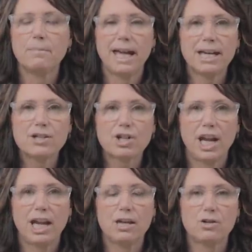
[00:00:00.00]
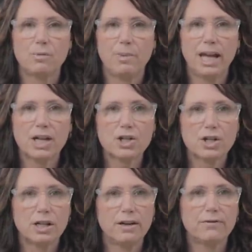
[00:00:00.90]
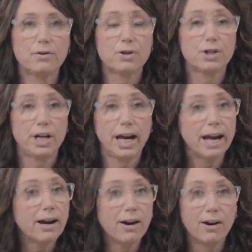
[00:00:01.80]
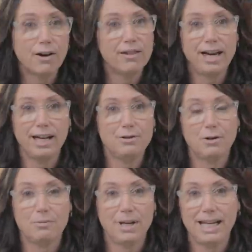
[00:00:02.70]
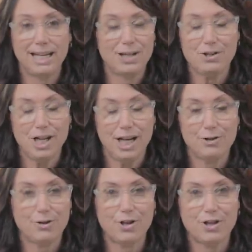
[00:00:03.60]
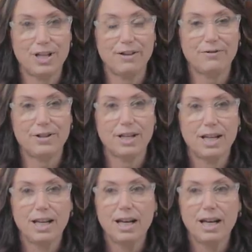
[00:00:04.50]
make a change or make a shift or share that you are making a change or a shift,